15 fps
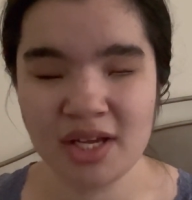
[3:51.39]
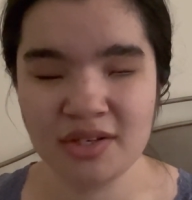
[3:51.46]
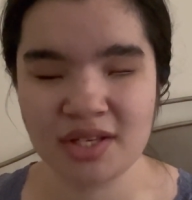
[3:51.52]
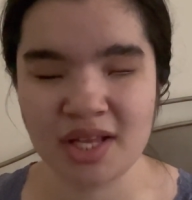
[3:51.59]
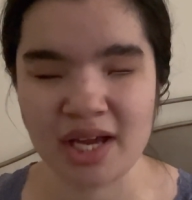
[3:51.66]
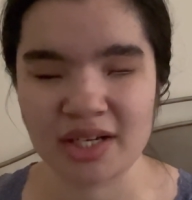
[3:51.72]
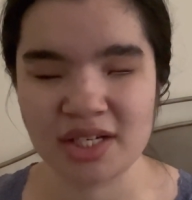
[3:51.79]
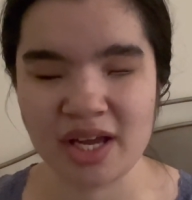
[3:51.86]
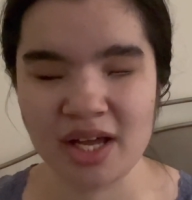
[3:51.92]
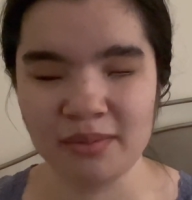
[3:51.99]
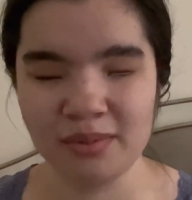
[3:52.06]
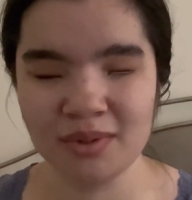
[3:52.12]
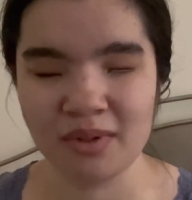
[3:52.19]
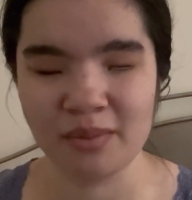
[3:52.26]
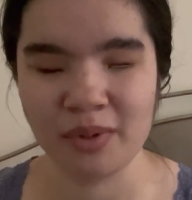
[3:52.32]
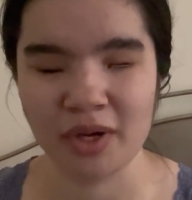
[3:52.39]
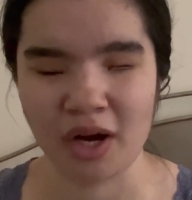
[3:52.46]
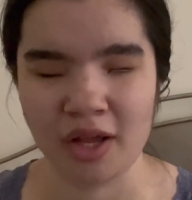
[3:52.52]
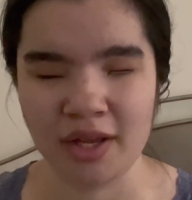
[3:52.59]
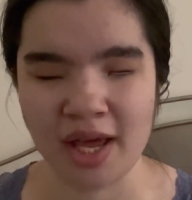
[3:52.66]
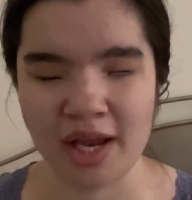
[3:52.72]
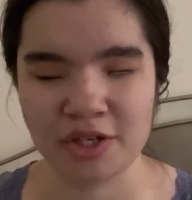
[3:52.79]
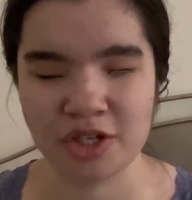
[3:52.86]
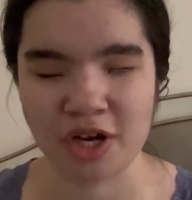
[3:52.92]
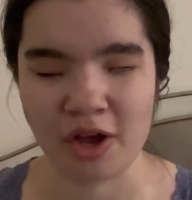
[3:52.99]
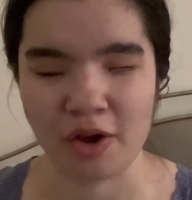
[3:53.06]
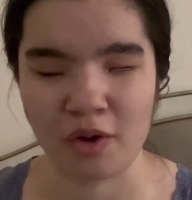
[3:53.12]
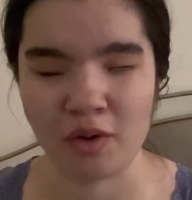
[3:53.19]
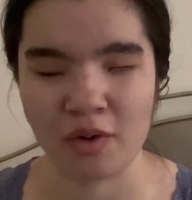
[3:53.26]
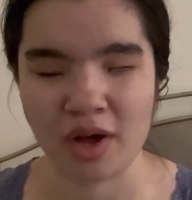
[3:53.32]
So they actually helped me put on that
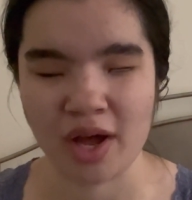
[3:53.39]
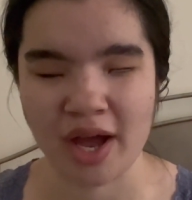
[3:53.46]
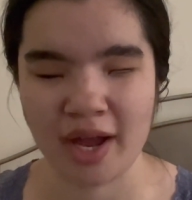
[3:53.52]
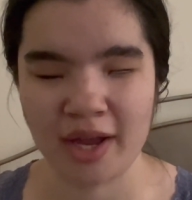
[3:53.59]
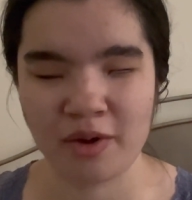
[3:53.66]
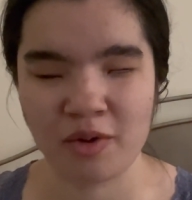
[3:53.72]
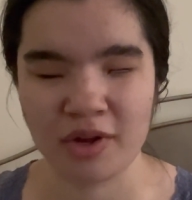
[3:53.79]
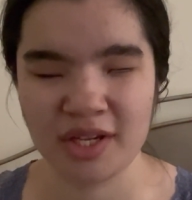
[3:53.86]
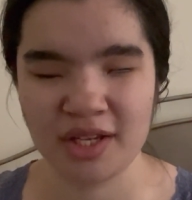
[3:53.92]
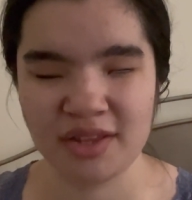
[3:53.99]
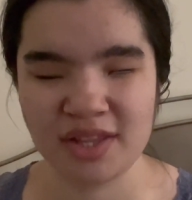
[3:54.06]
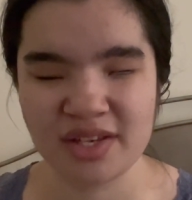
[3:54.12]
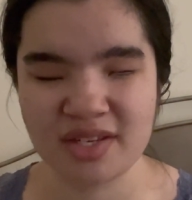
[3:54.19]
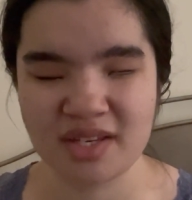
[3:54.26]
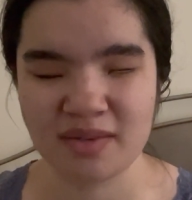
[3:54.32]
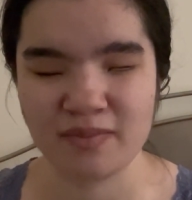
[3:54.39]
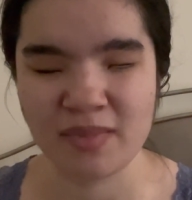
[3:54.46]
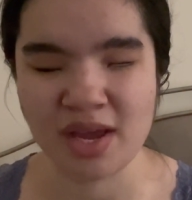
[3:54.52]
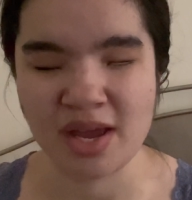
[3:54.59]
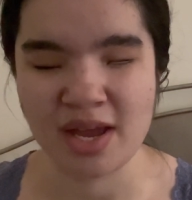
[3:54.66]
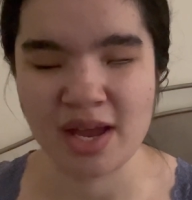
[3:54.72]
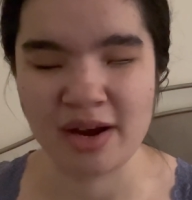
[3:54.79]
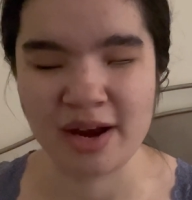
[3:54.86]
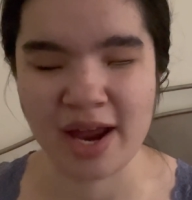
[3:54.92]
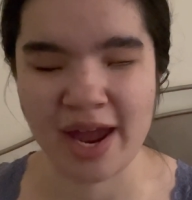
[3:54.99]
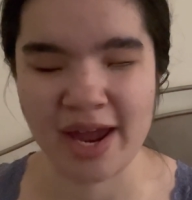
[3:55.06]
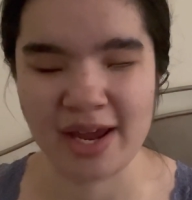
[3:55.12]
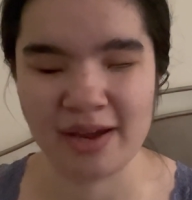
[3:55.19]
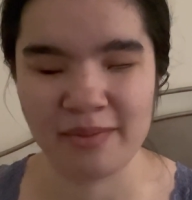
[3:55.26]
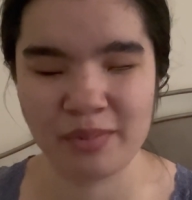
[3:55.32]
show. I called it This Is Me, and
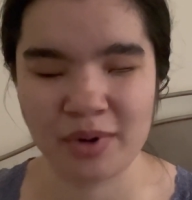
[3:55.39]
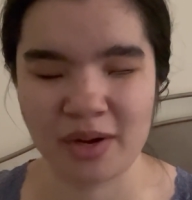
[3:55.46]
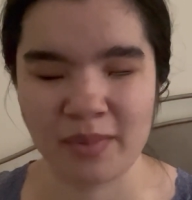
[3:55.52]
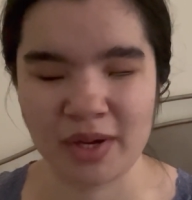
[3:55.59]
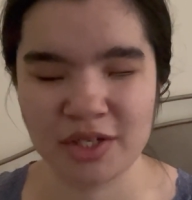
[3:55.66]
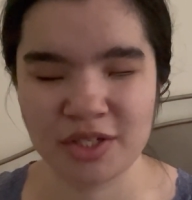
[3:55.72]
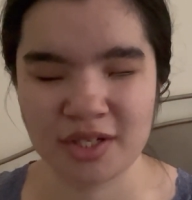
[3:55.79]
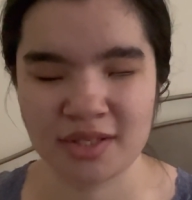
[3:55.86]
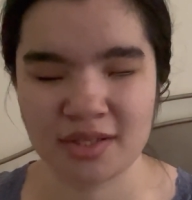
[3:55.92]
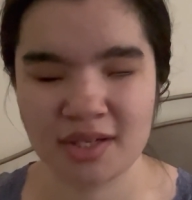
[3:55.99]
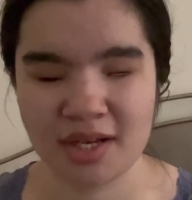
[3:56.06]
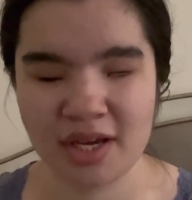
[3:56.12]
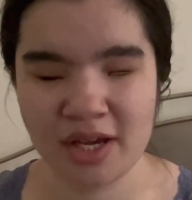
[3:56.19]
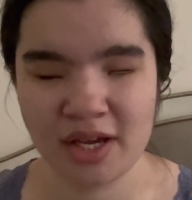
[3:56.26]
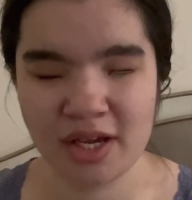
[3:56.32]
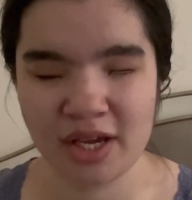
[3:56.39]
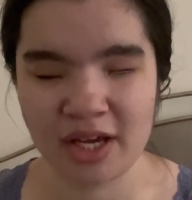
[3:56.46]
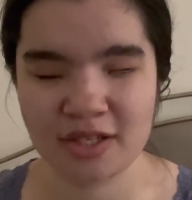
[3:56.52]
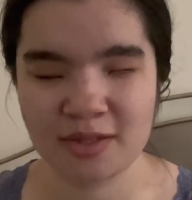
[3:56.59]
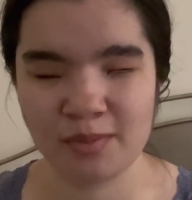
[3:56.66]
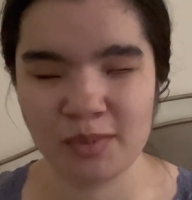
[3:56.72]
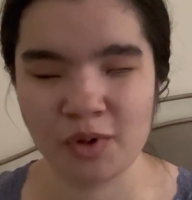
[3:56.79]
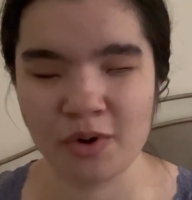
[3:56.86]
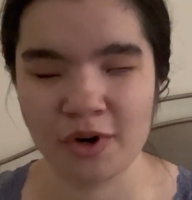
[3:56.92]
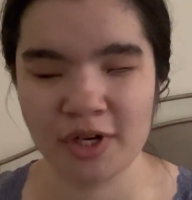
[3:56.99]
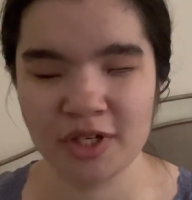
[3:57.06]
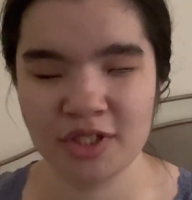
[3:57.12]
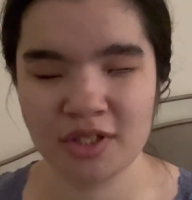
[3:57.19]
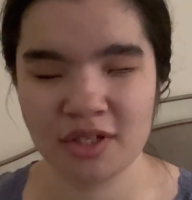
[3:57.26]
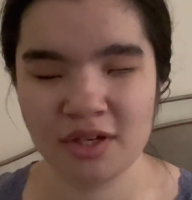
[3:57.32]
I pretty much just
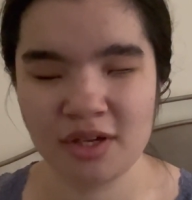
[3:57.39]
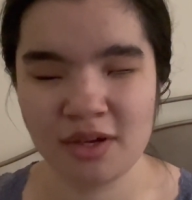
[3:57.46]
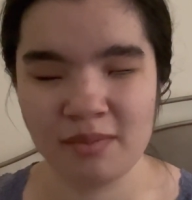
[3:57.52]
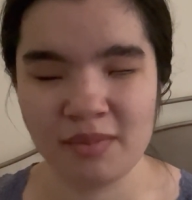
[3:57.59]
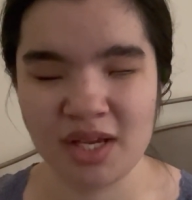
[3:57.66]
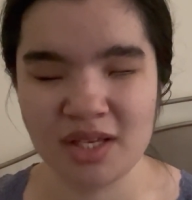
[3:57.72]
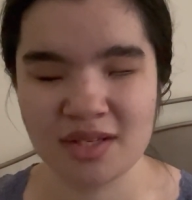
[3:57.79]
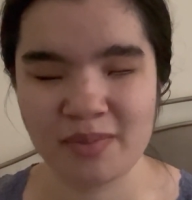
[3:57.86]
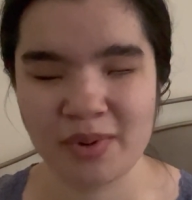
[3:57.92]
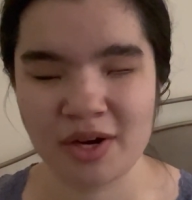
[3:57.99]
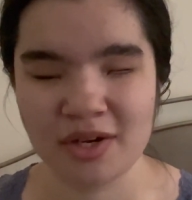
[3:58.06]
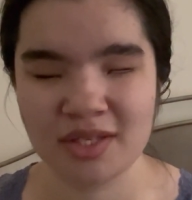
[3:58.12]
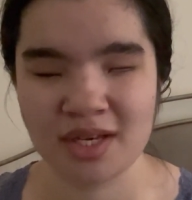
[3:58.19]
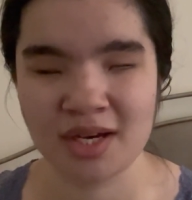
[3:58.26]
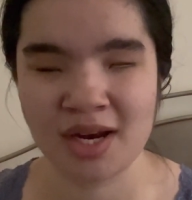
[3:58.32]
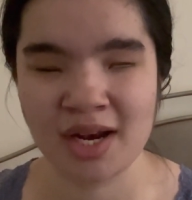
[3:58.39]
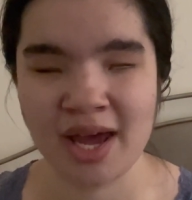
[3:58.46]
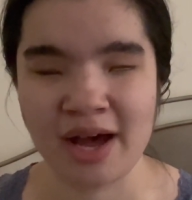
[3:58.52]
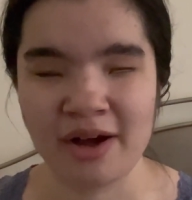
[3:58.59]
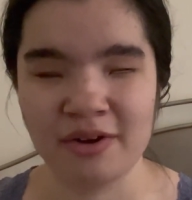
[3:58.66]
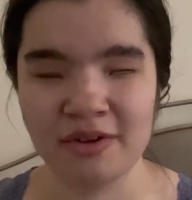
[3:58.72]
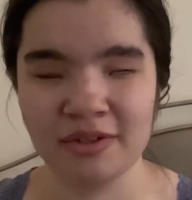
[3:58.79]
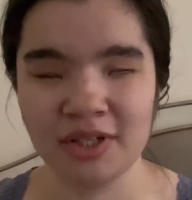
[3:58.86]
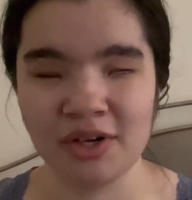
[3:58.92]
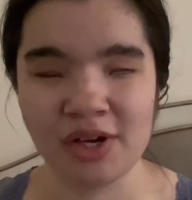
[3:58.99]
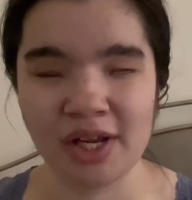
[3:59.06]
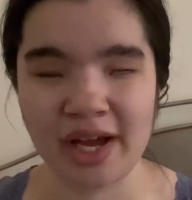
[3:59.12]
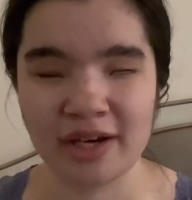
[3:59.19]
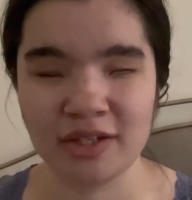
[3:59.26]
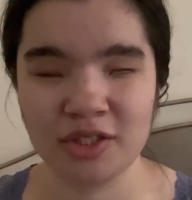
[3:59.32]
explored me as a person and how,
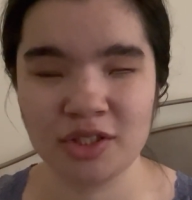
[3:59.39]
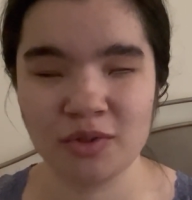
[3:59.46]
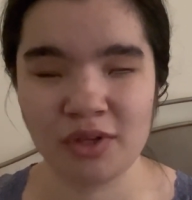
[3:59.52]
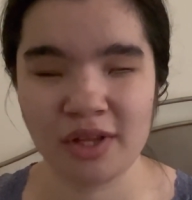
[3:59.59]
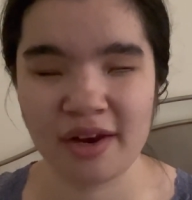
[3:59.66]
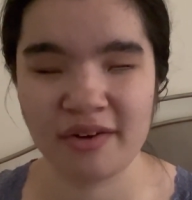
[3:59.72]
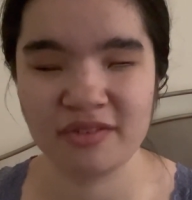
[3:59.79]
I do a lot of